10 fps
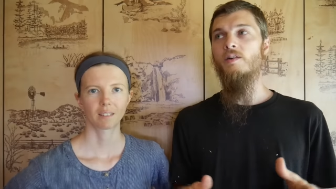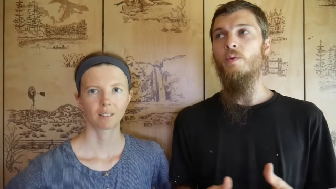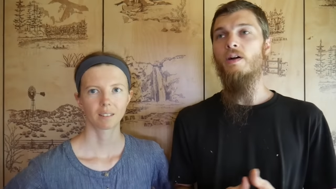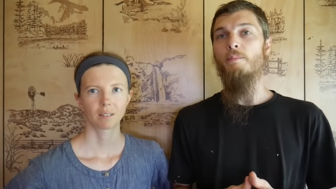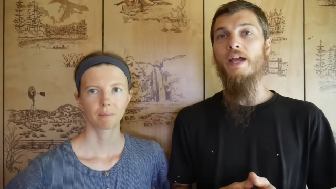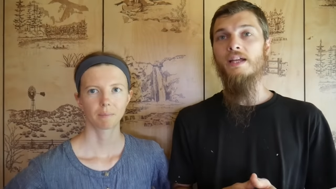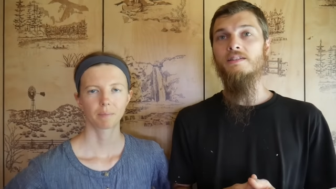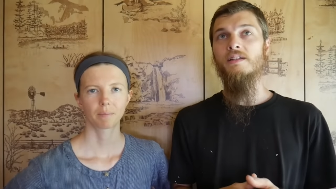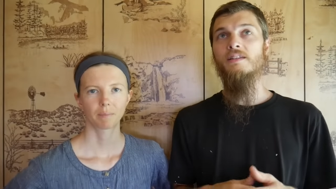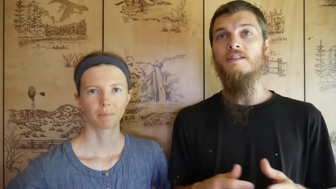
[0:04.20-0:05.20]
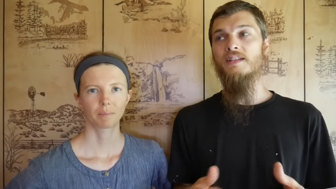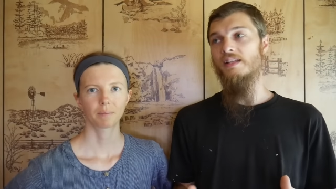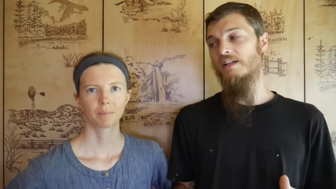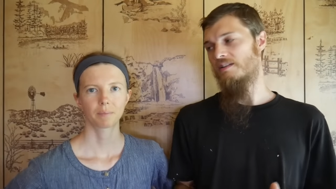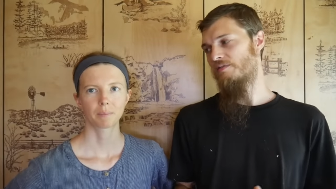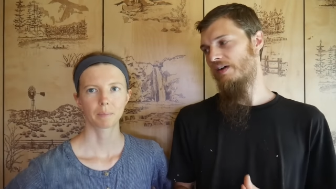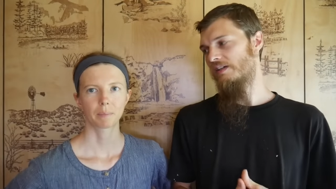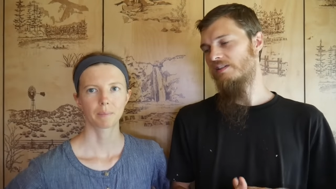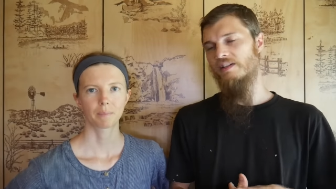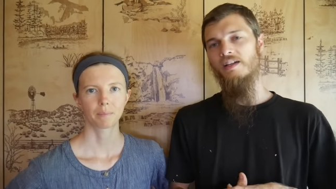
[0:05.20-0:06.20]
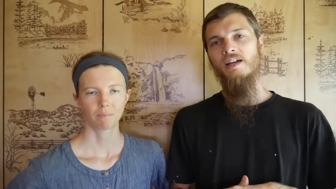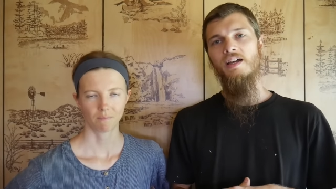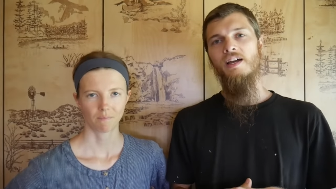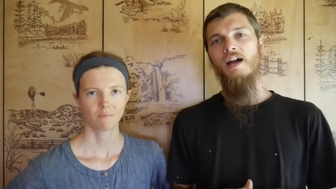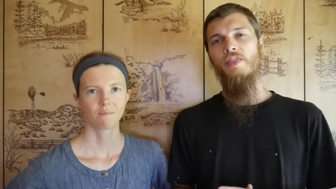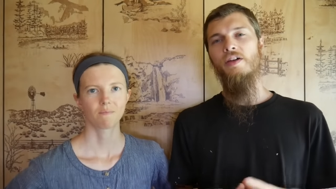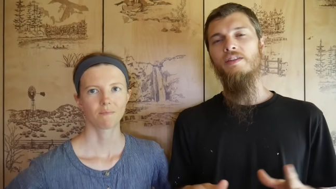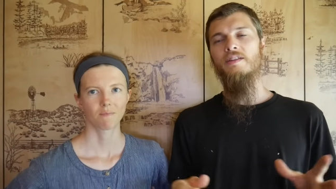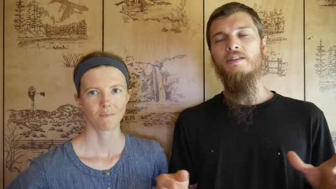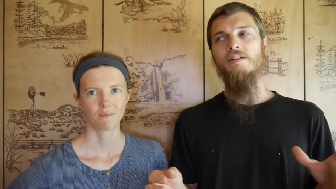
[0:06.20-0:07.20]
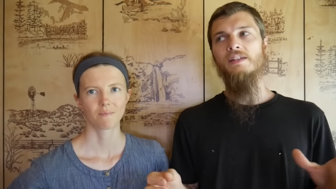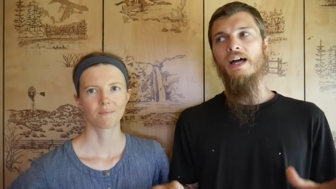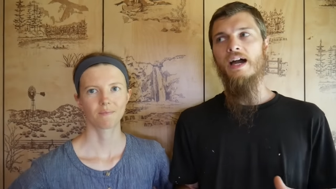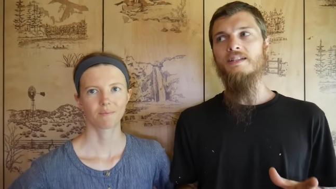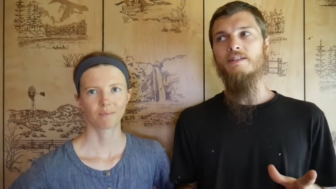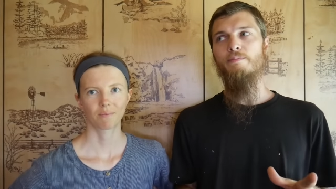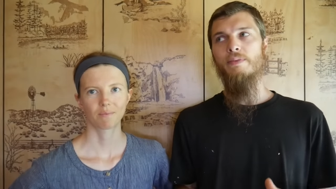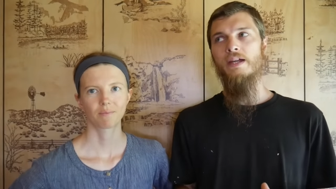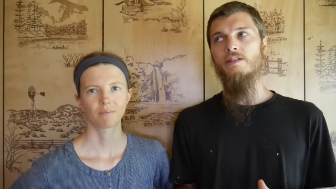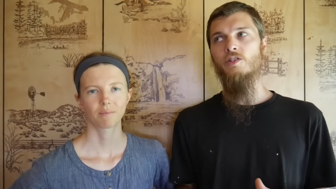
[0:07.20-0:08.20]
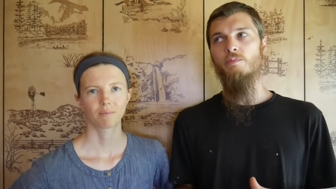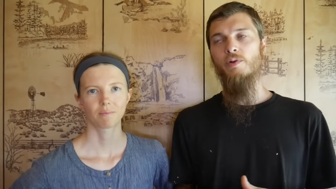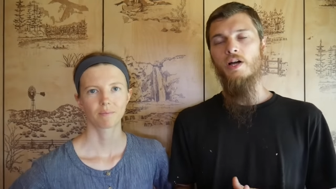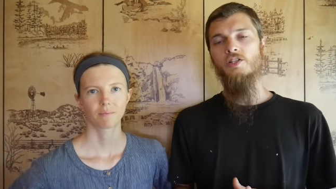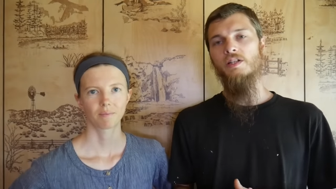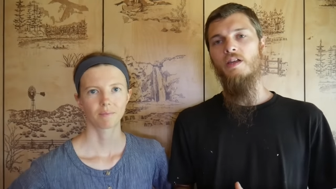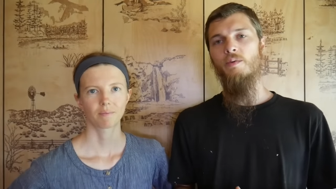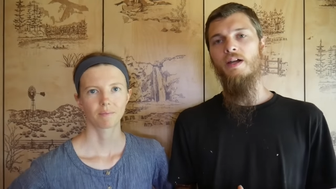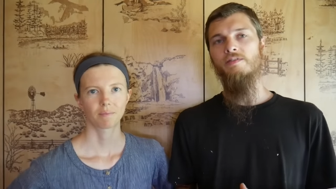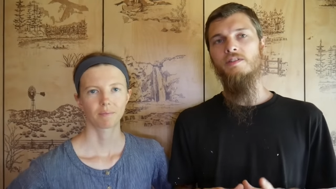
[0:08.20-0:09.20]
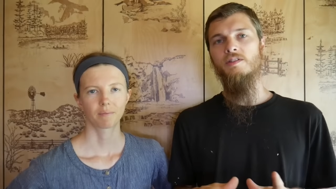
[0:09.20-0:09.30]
Speaker 1: We are painting the ceilings finally. I think this is the last major project that we have to